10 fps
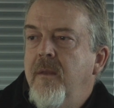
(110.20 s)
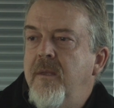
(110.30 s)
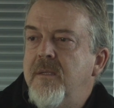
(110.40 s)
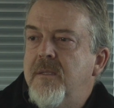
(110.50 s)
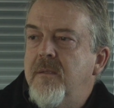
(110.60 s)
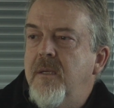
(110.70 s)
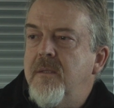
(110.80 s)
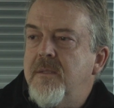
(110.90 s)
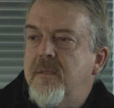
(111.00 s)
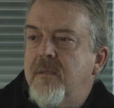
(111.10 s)

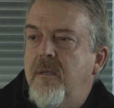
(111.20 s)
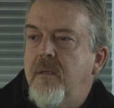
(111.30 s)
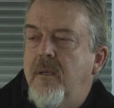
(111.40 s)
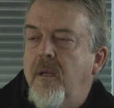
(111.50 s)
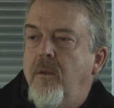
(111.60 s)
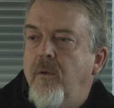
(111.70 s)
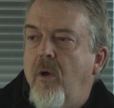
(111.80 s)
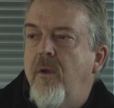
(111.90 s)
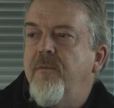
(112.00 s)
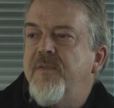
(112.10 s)
There's a
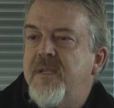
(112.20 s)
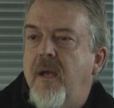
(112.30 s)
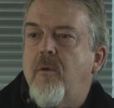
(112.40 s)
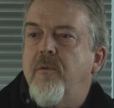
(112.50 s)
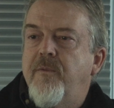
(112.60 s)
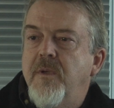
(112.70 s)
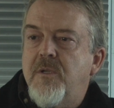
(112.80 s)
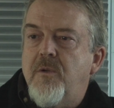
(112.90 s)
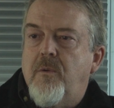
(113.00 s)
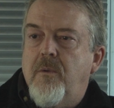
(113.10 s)
lot of
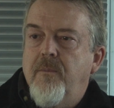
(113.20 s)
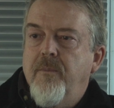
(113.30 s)
sacrificial